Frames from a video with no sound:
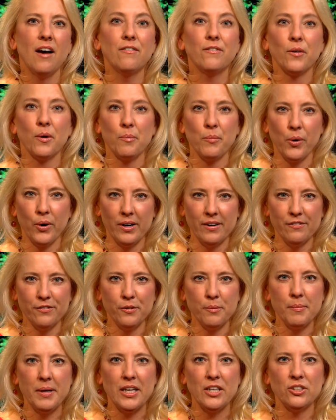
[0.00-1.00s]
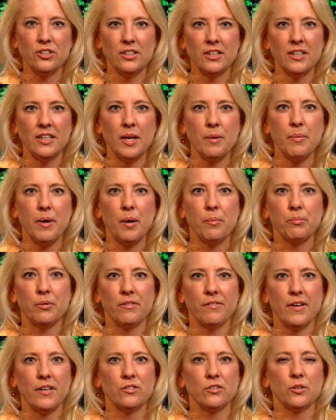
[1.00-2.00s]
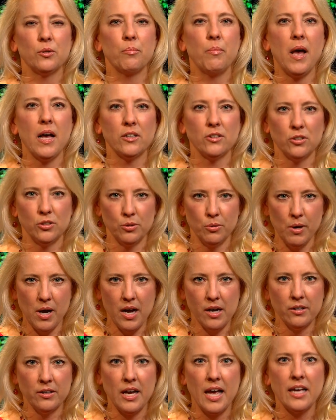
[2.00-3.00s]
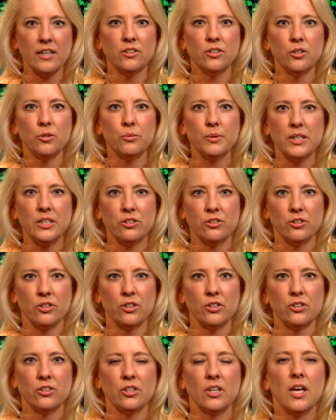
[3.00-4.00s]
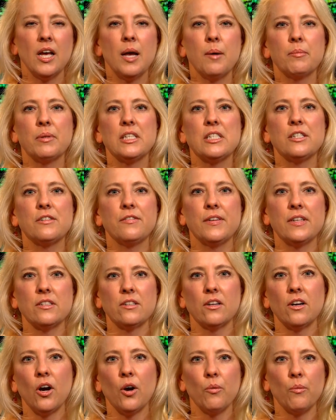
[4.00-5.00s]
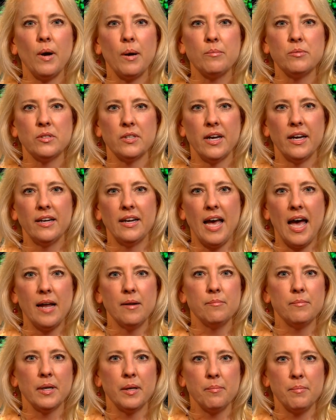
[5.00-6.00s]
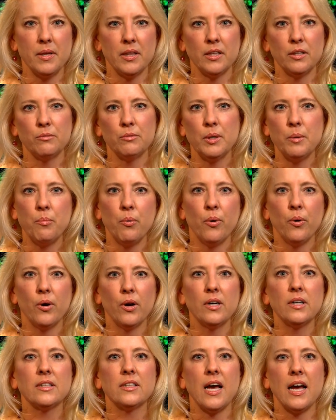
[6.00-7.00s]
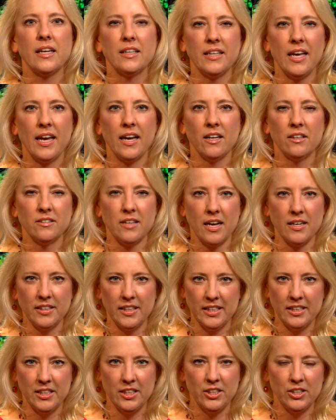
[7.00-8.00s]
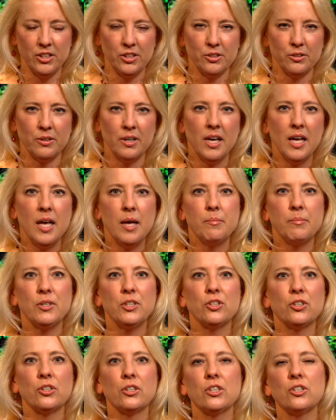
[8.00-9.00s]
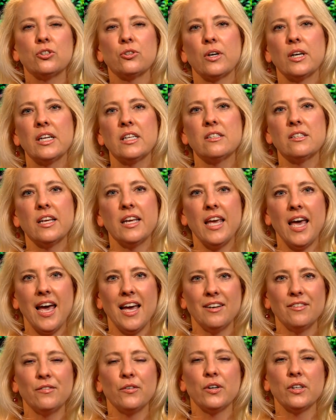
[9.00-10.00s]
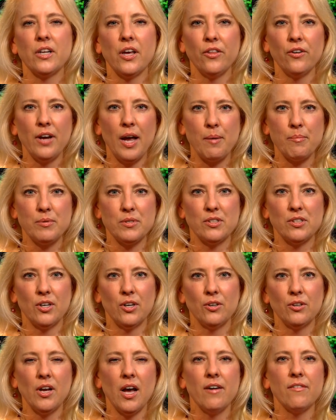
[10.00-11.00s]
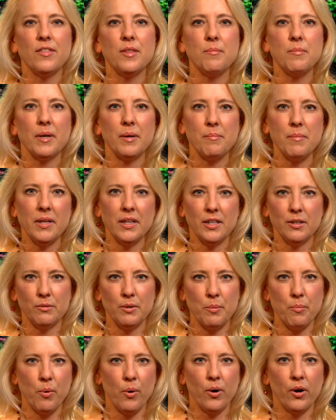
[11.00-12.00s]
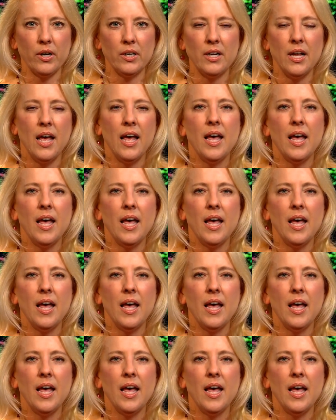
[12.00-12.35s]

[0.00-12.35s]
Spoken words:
For more information about Professor Pachuau and her research, please visit our website at macmillanreport.yale.edu. Be sure to join us again for another episode of the Macmillan Report,